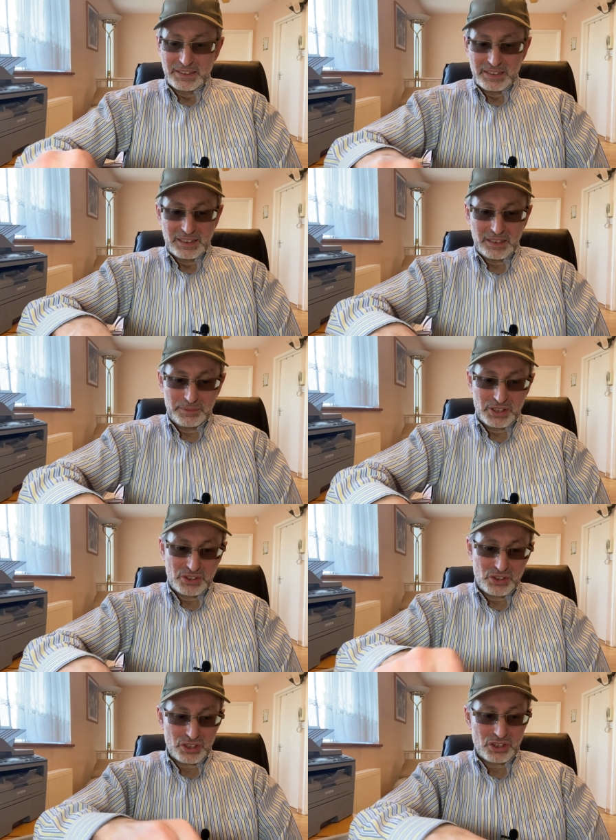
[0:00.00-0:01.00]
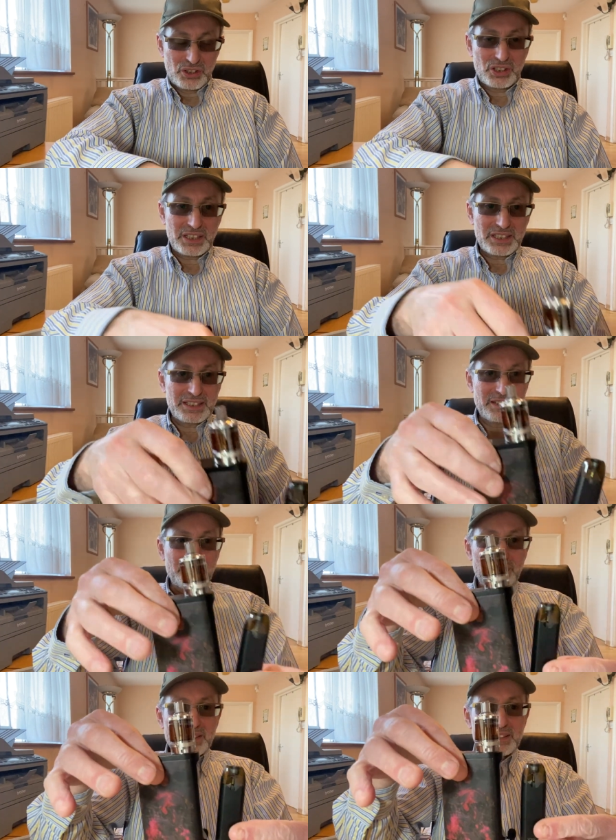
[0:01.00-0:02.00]
I mean, just look at the
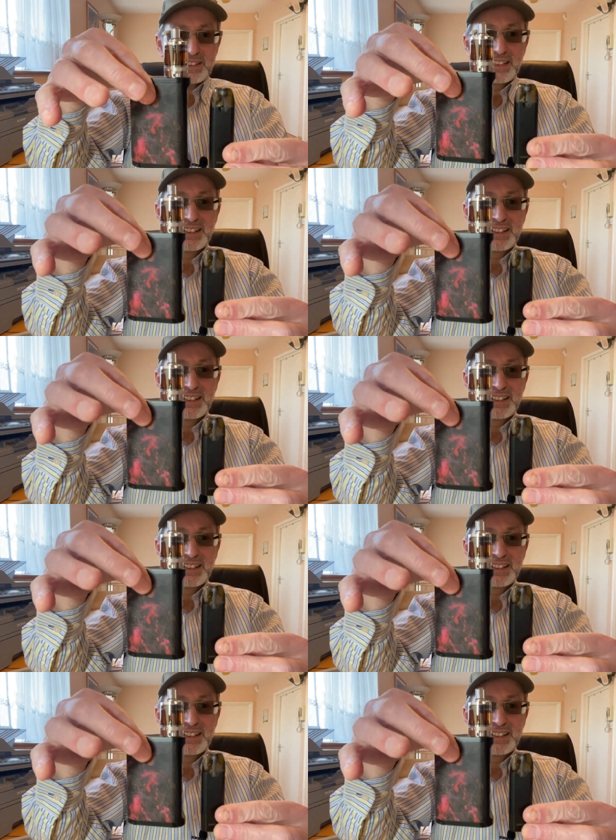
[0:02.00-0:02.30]
difference.